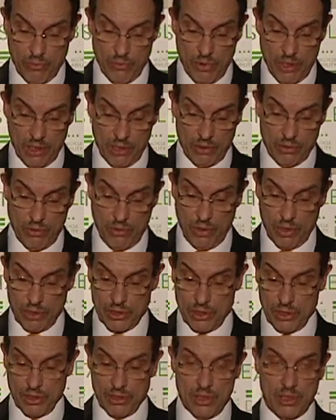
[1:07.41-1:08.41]
One, of
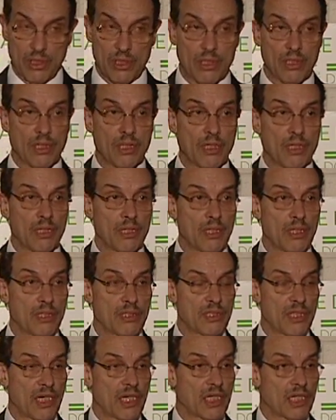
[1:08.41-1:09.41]
course, is the
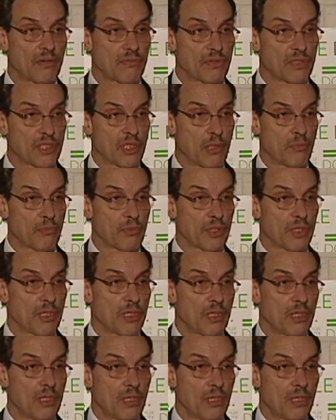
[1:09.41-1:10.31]
executive summary,